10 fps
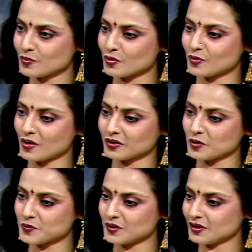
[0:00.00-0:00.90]
more about
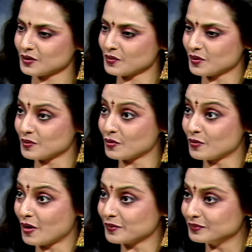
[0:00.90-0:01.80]
Khoobsurat or you want to know more
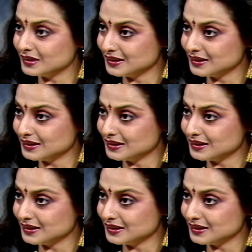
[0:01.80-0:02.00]
about me?